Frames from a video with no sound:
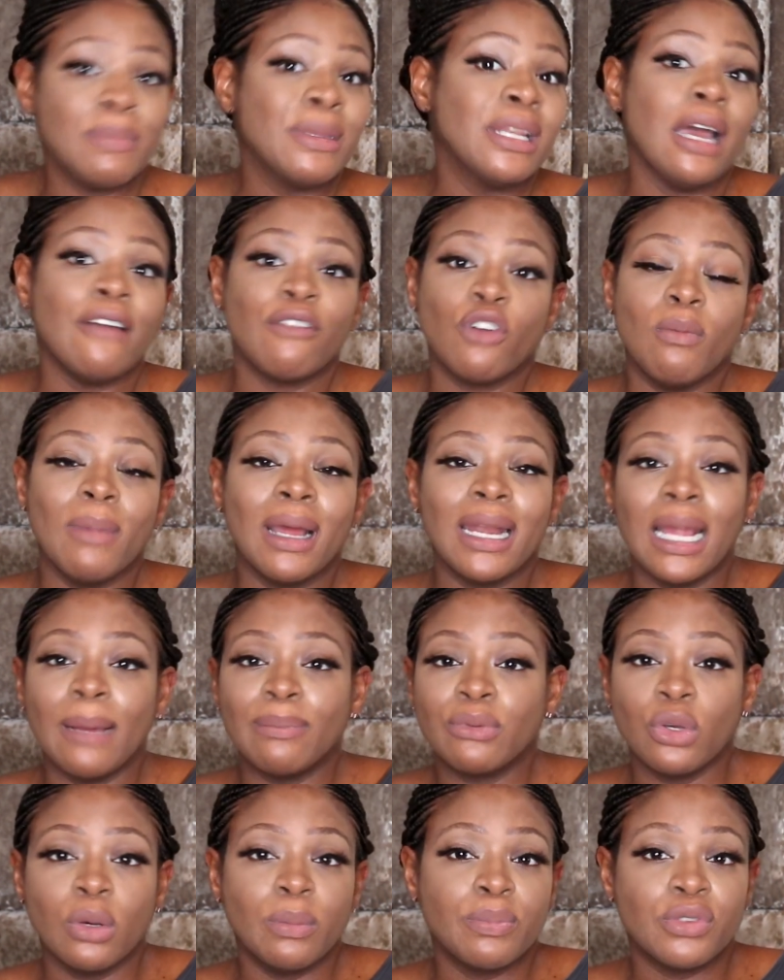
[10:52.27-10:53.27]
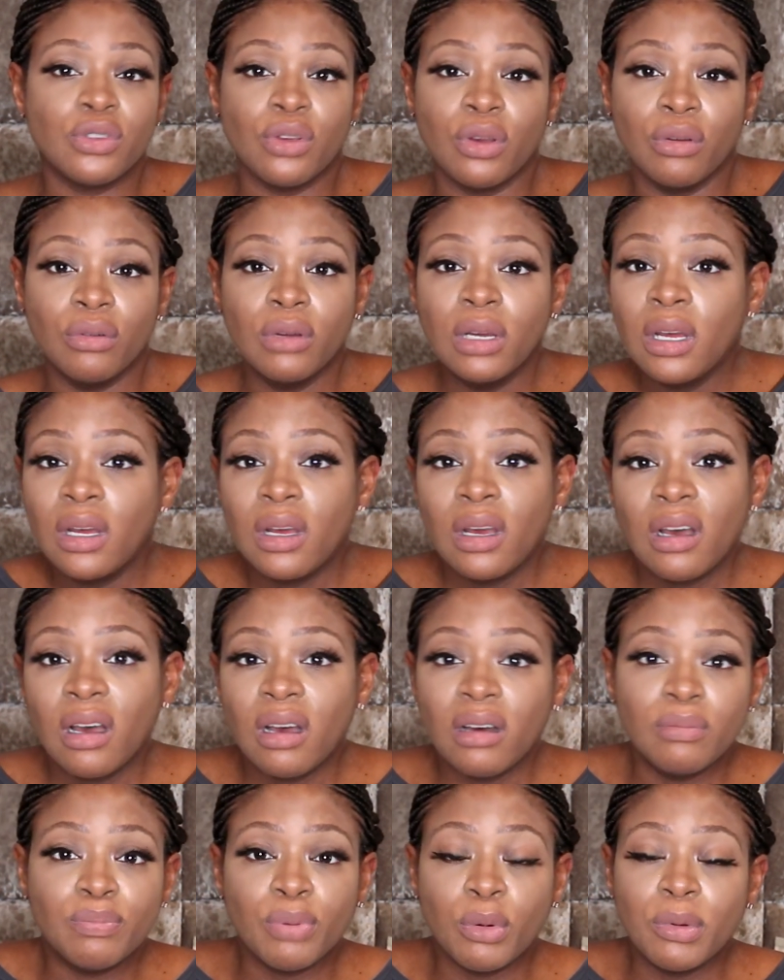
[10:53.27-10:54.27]
I mean, I've got my laptop, so
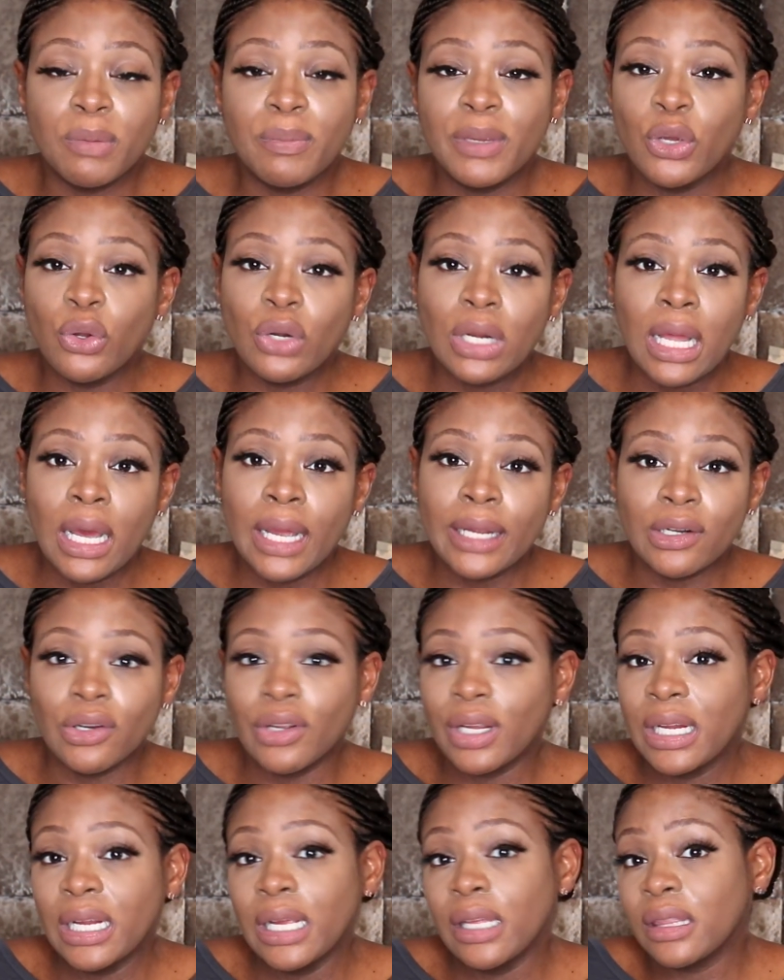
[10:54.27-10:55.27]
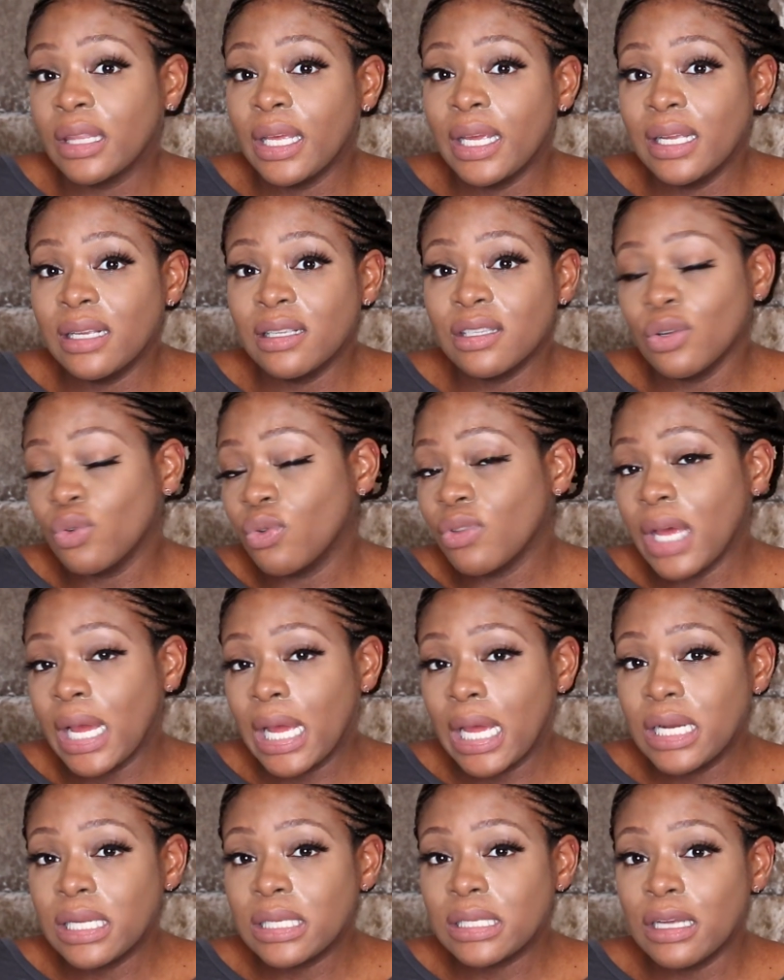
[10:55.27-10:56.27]
I'll probably be online looking at things and all that
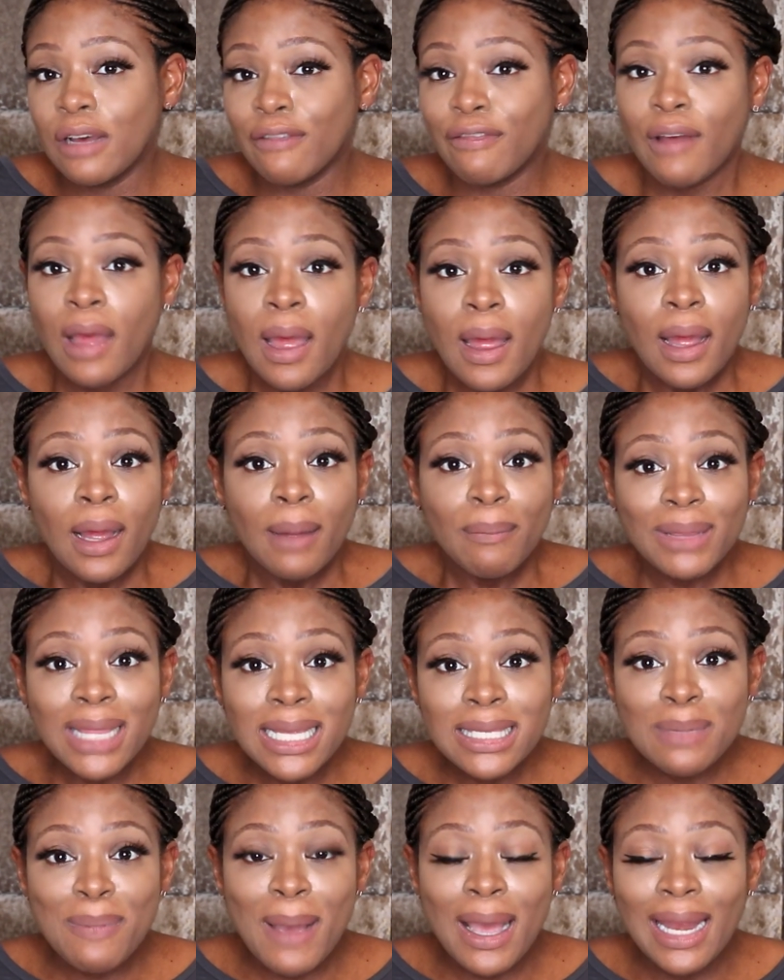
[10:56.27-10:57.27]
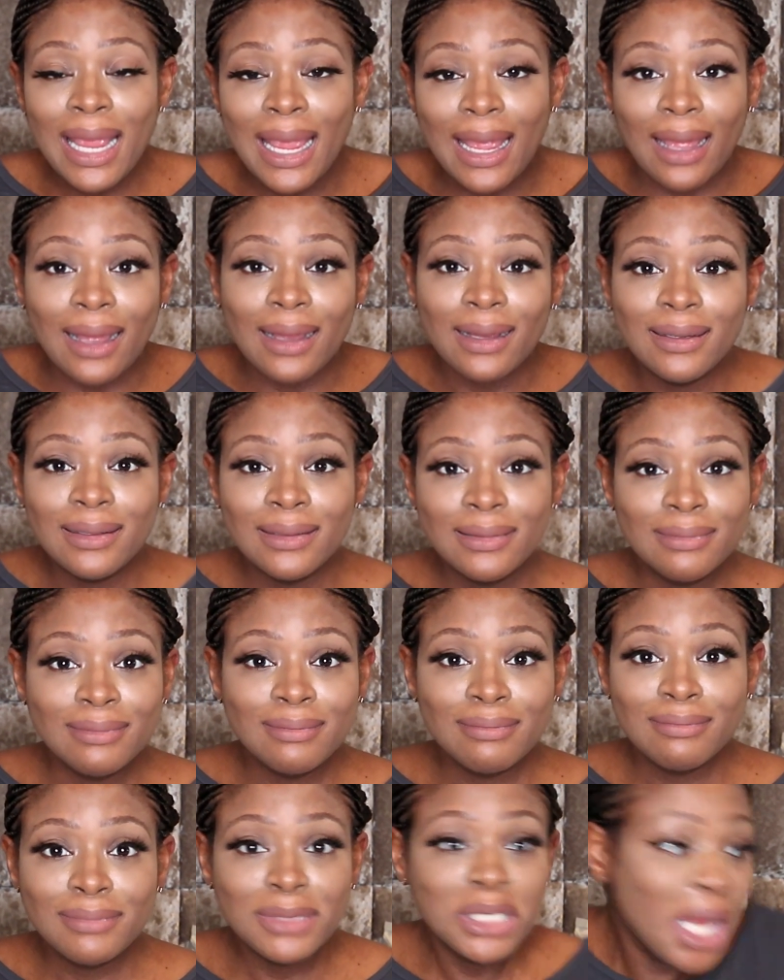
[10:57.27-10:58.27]
kind of stuff, but that's about it.
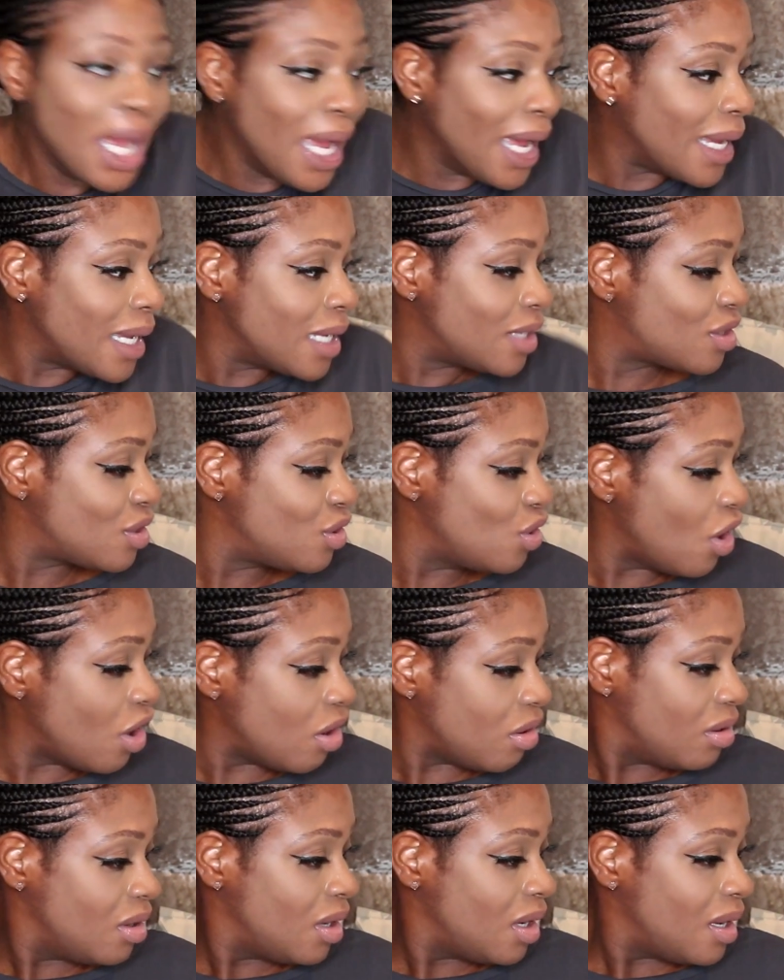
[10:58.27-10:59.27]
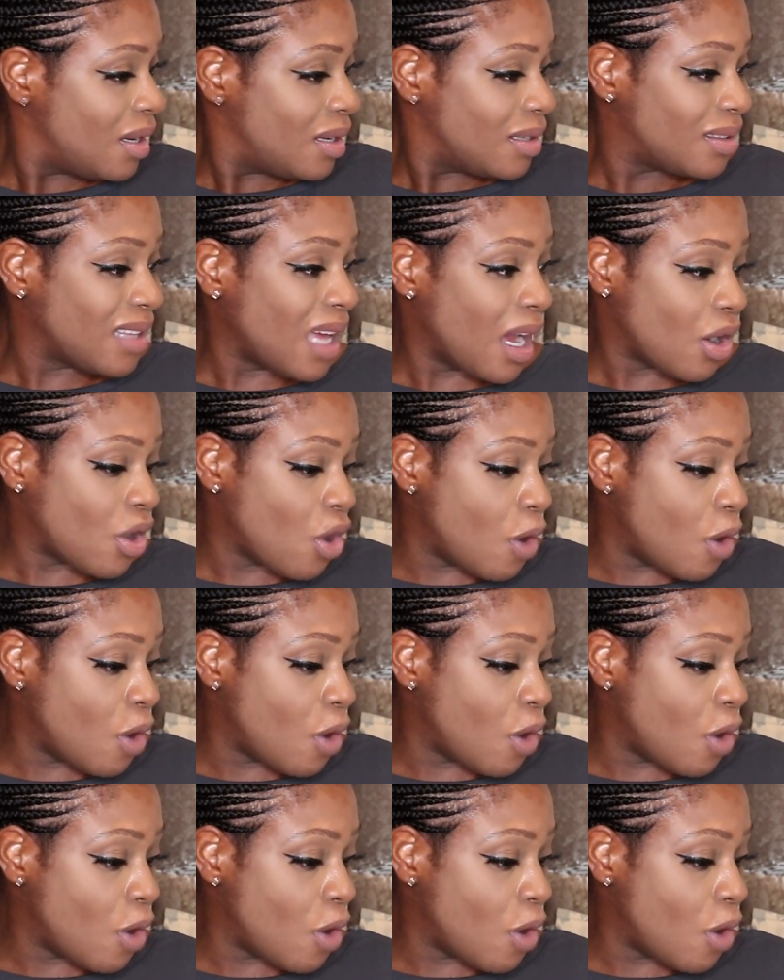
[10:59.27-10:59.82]
Yeah, it's not that